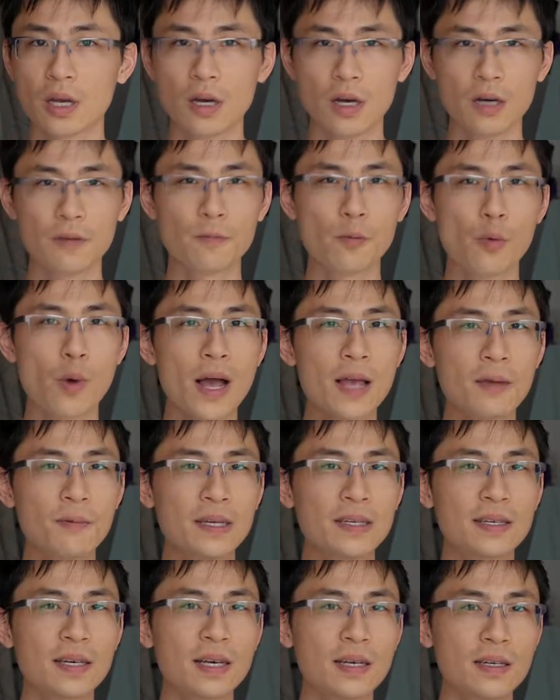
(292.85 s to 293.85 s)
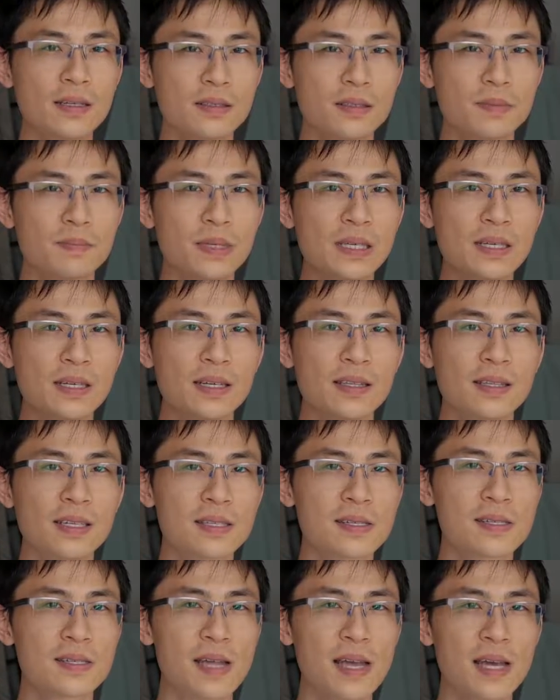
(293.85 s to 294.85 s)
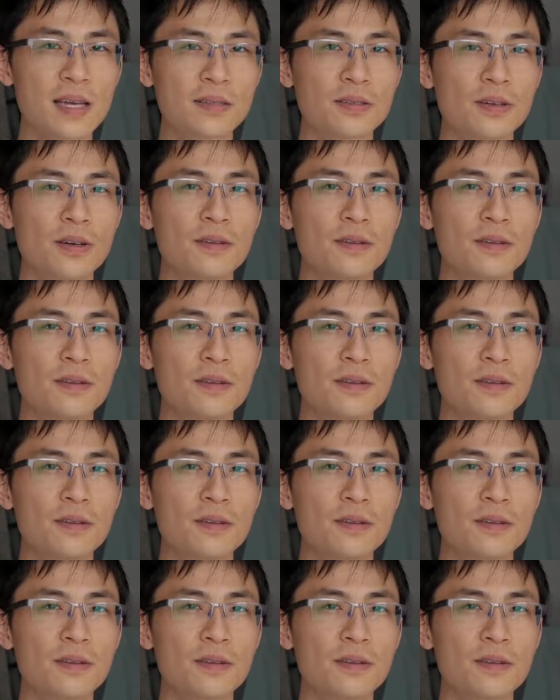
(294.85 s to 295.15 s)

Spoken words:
of why we can't be in the state